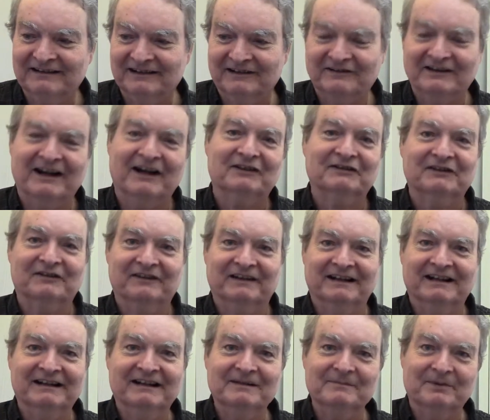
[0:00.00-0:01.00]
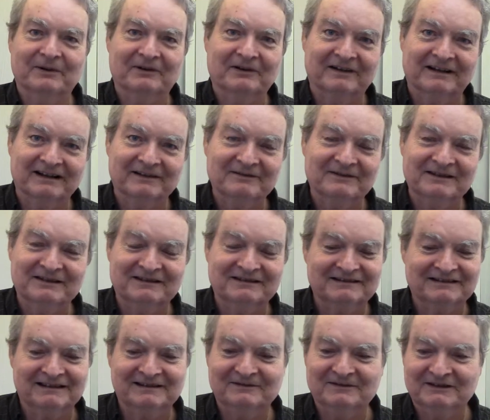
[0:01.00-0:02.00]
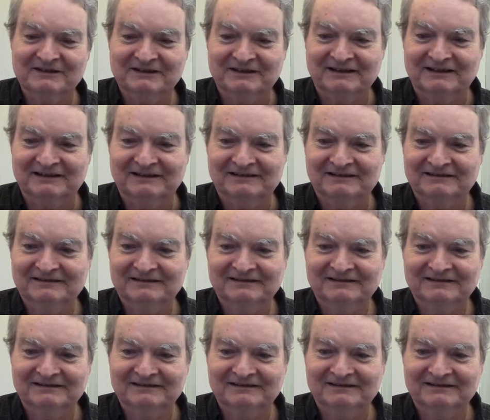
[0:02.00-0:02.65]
the crash of the Hindenburg. It was, it was, uh,